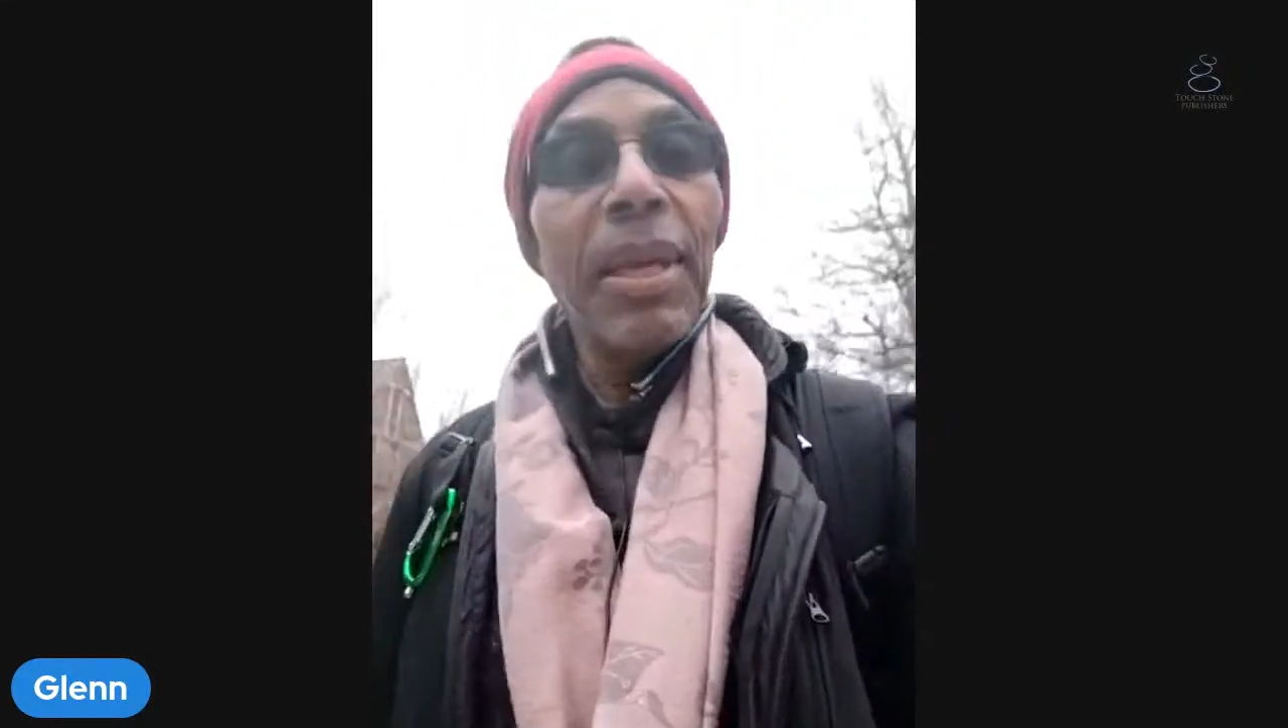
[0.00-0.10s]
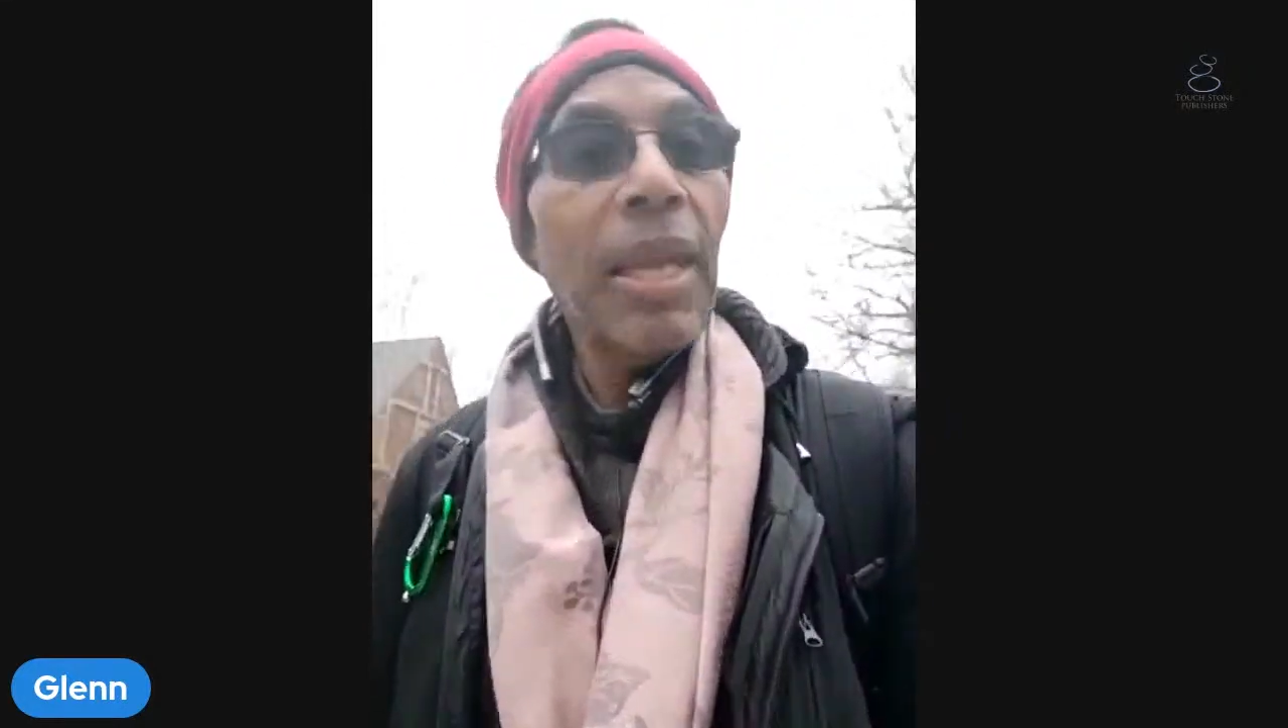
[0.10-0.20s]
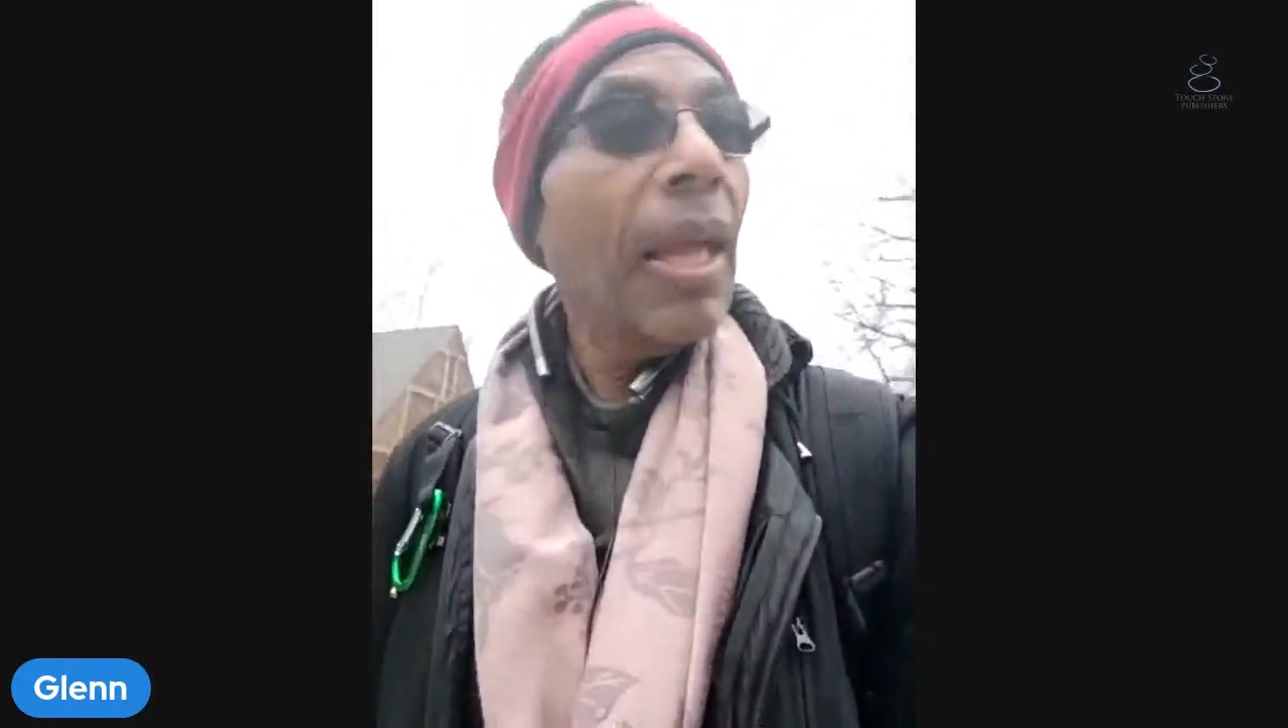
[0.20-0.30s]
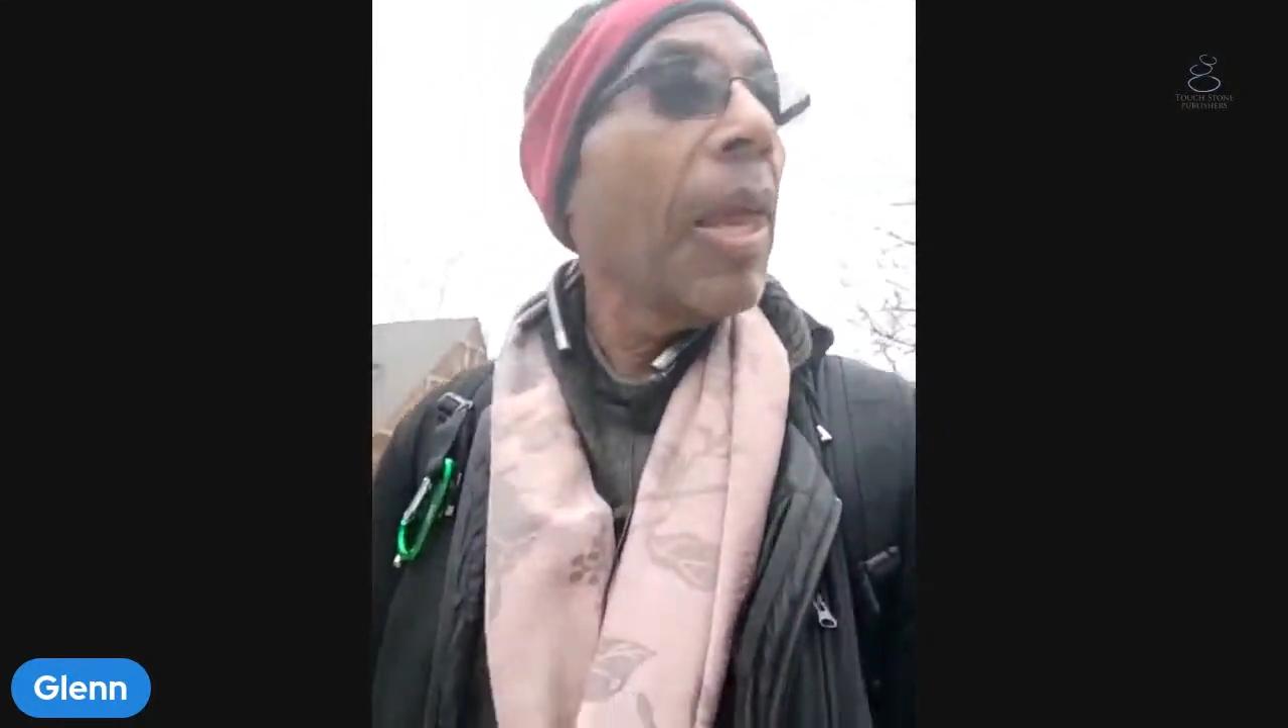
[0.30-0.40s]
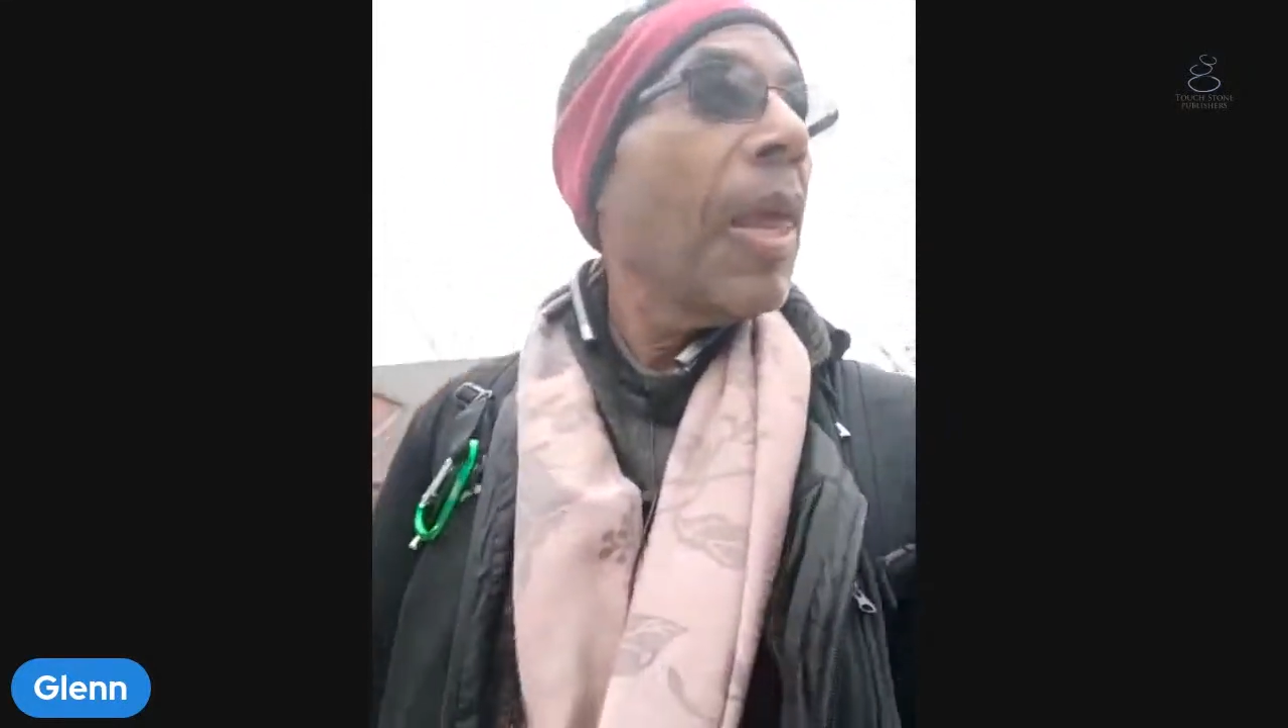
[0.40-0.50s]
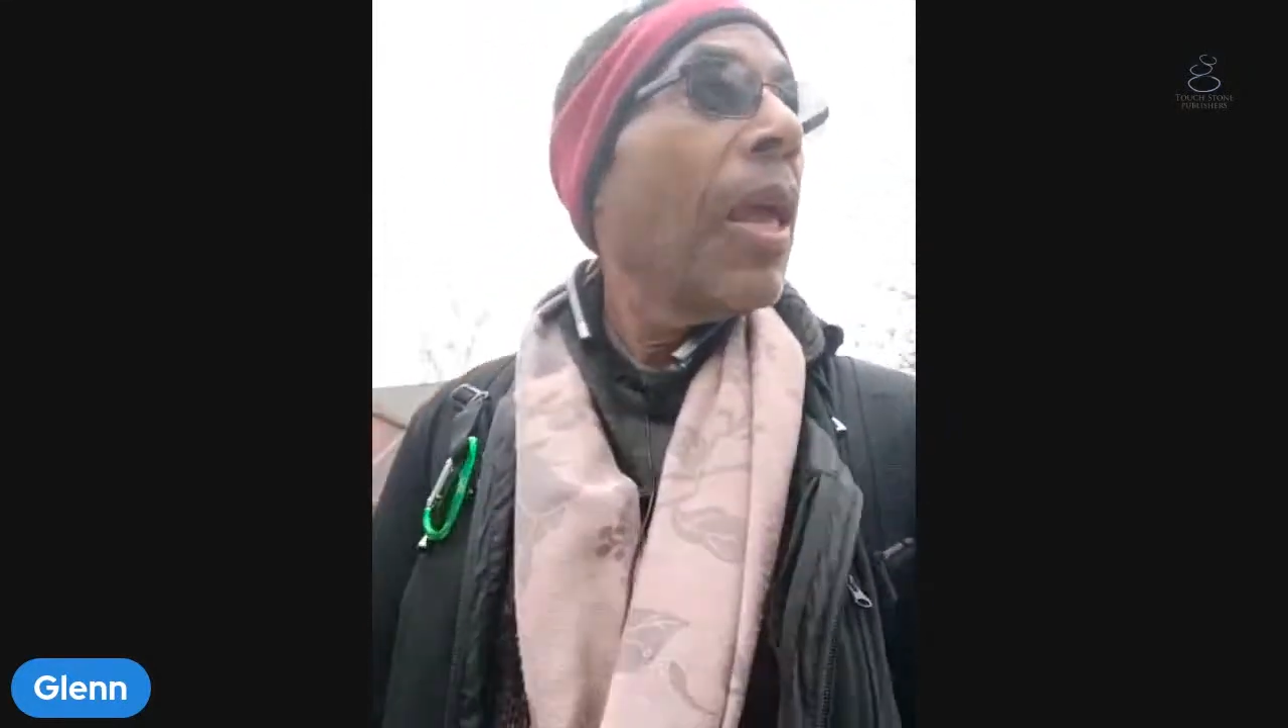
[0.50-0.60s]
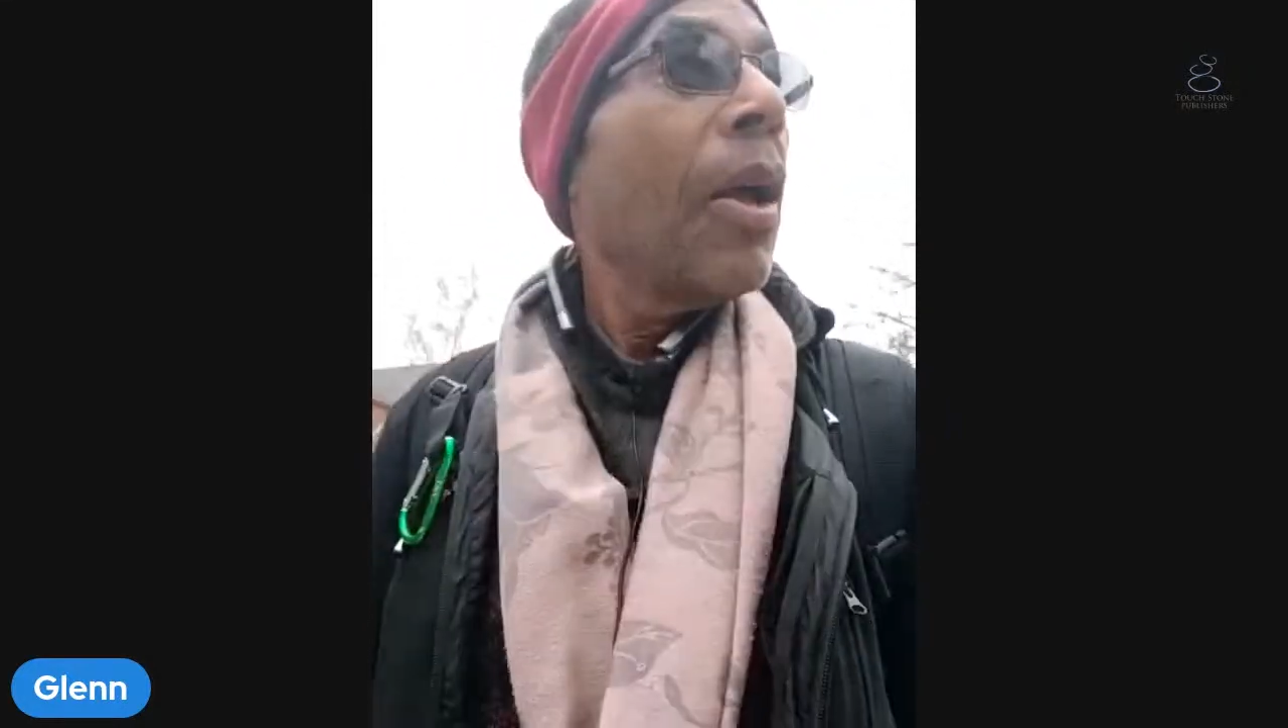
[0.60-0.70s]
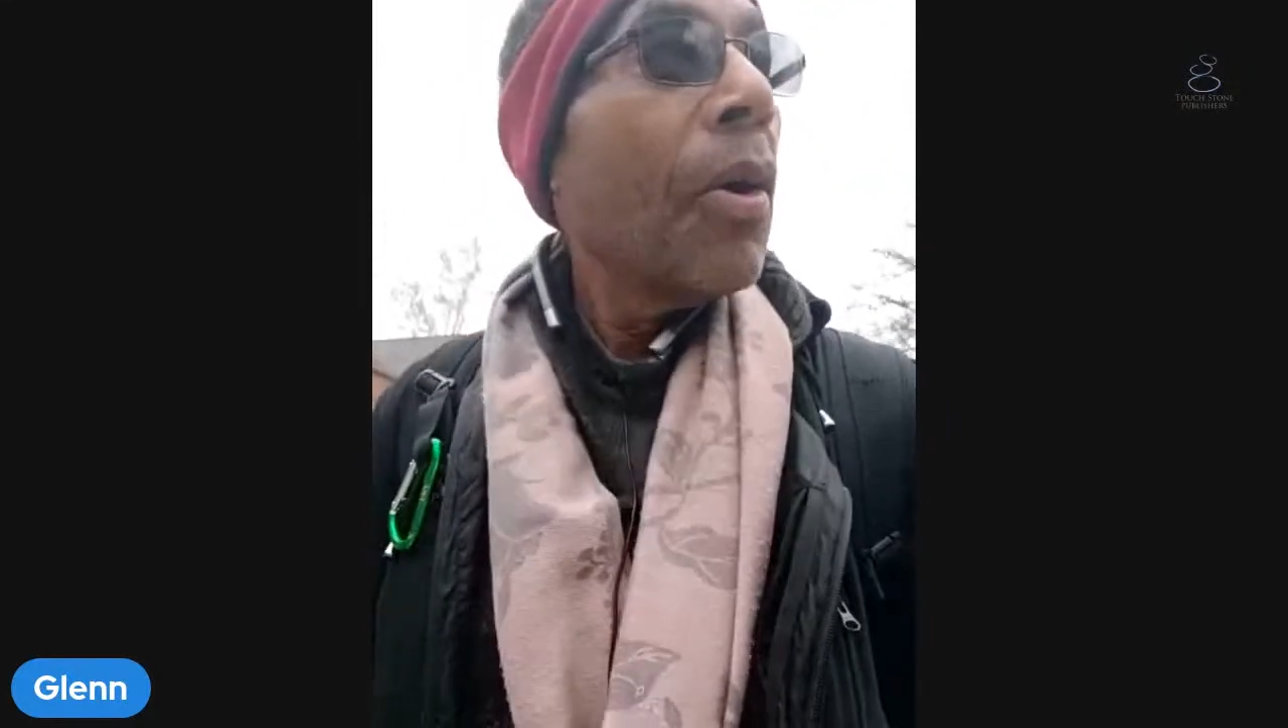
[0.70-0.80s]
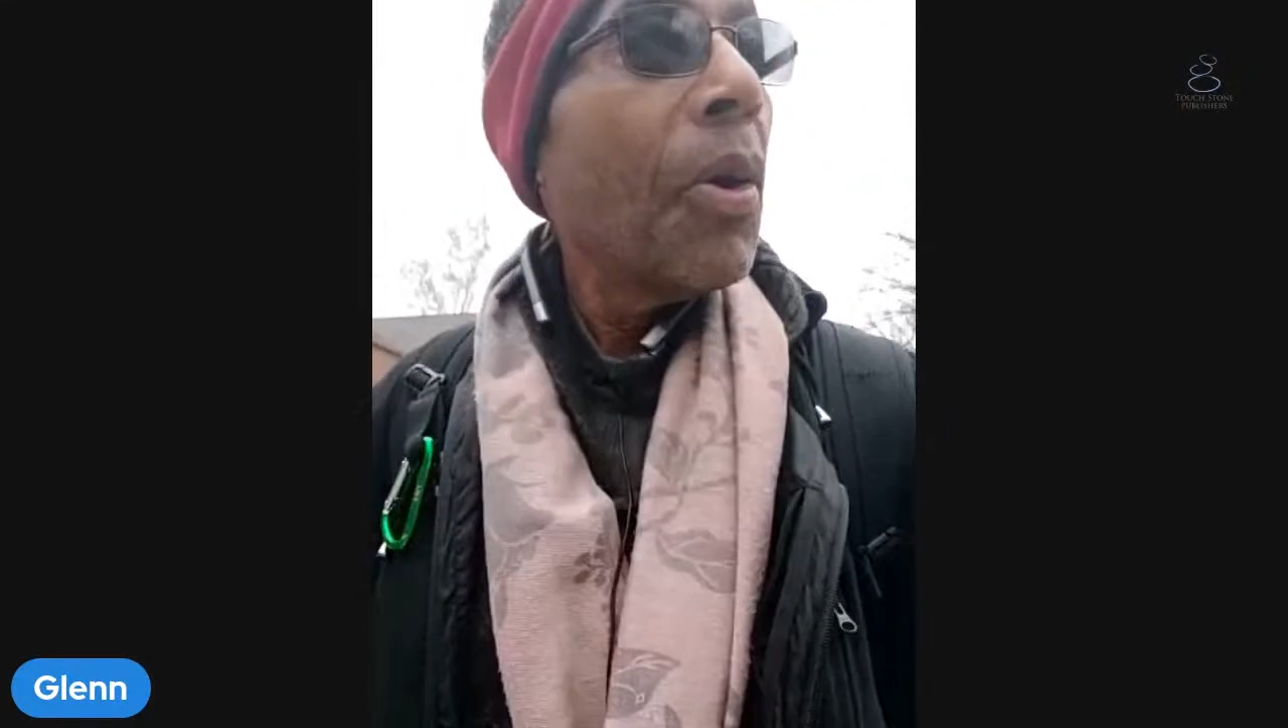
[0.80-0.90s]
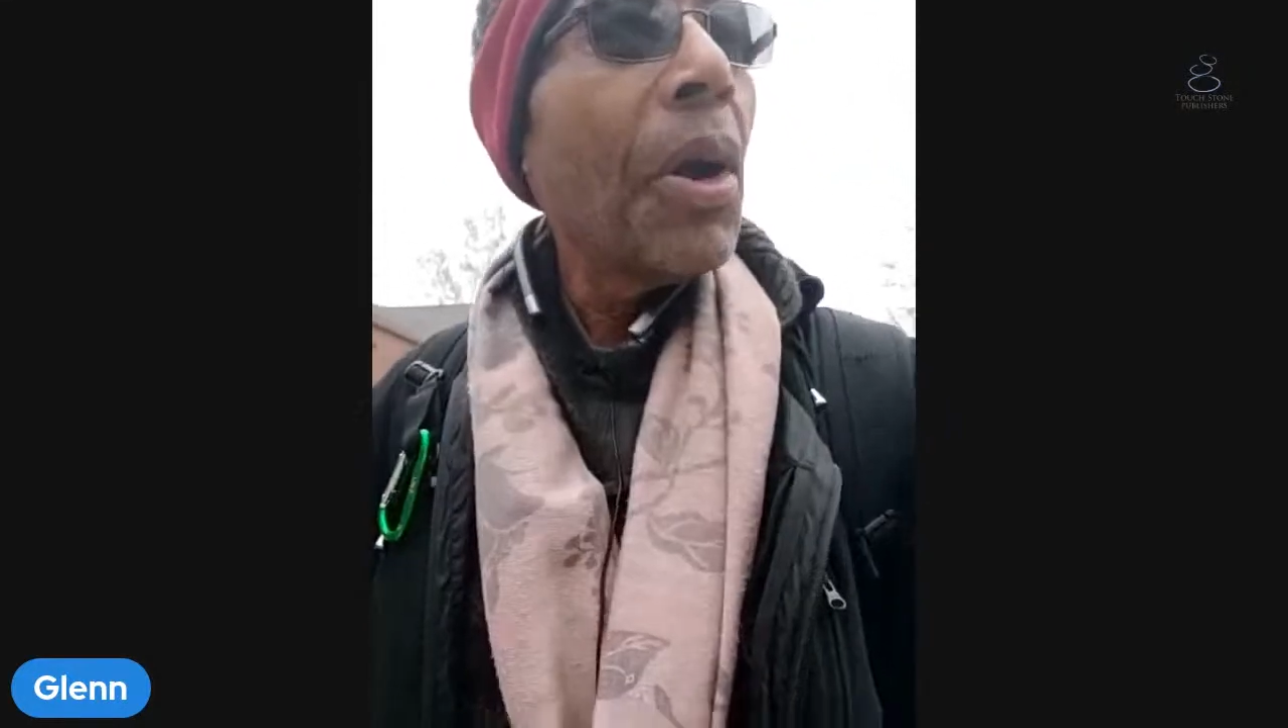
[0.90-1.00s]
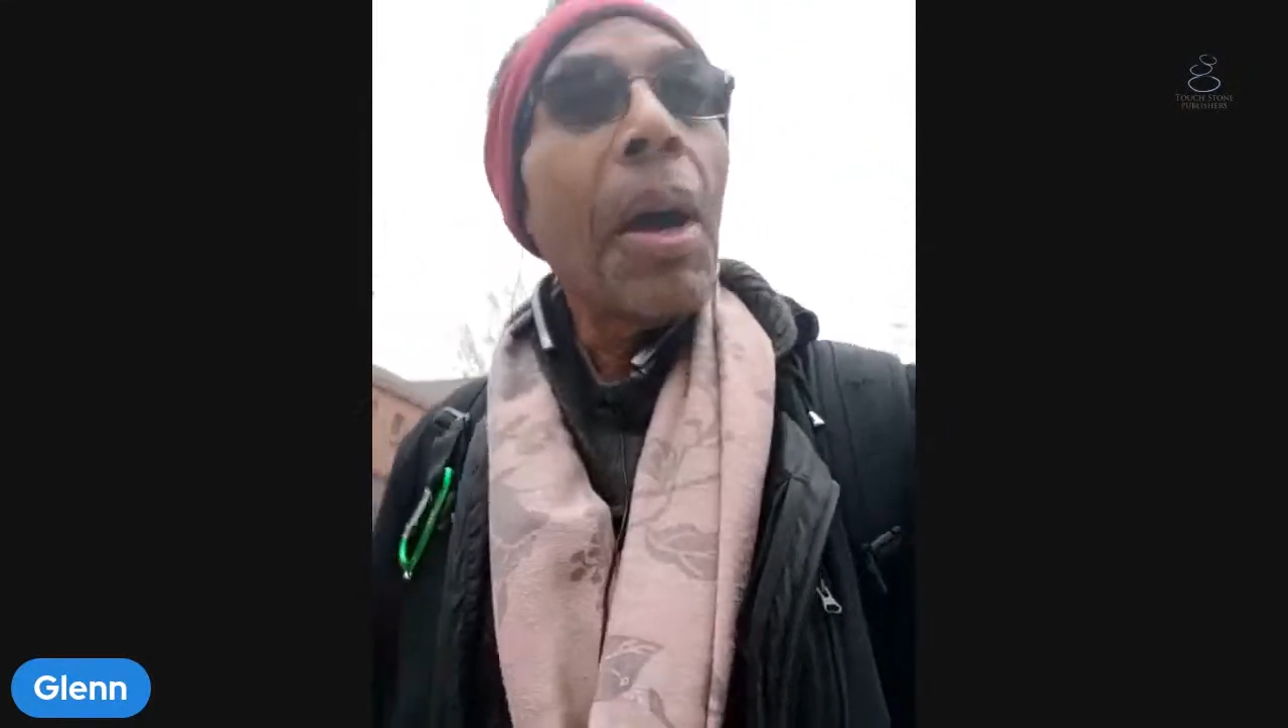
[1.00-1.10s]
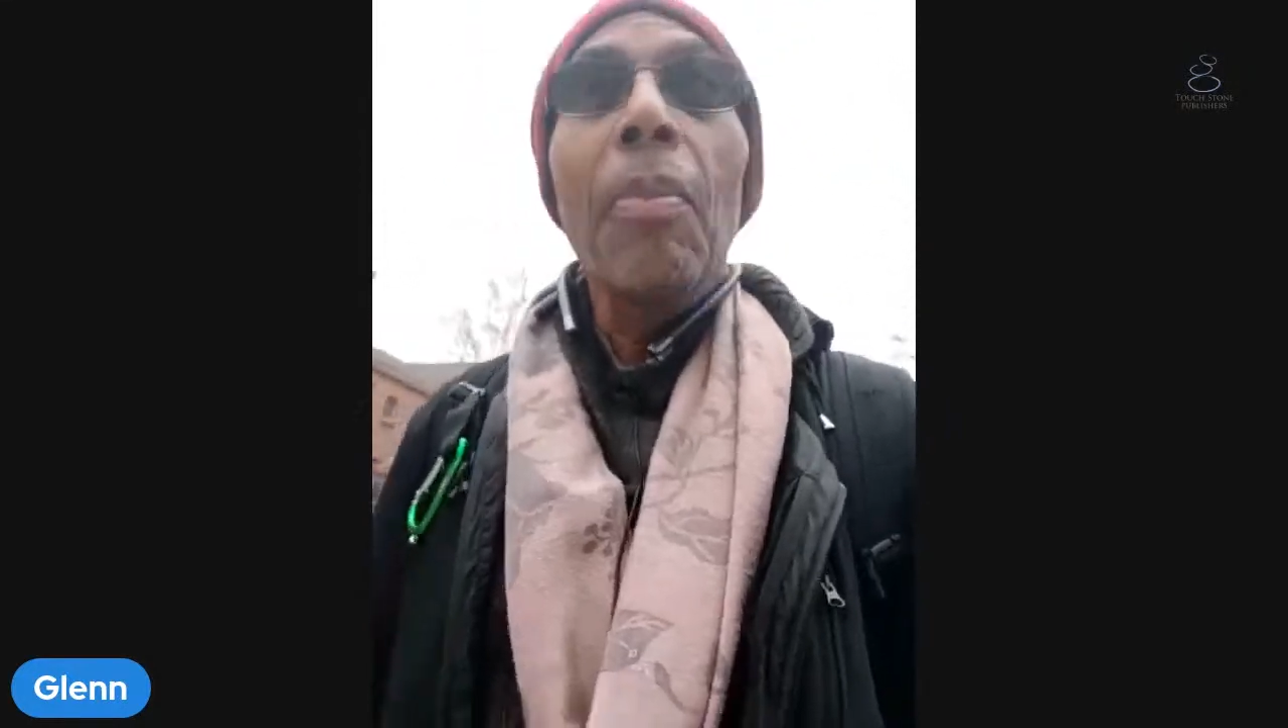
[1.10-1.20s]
me where